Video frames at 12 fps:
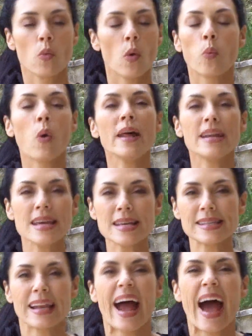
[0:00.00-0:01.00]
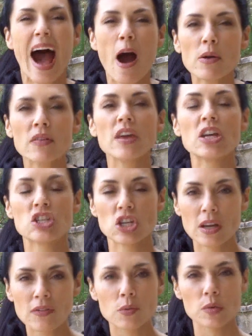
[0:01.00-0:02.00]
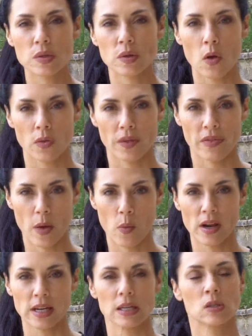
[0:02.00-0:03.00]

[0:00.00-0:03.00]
what is it? How did they achieve the result that they wanted?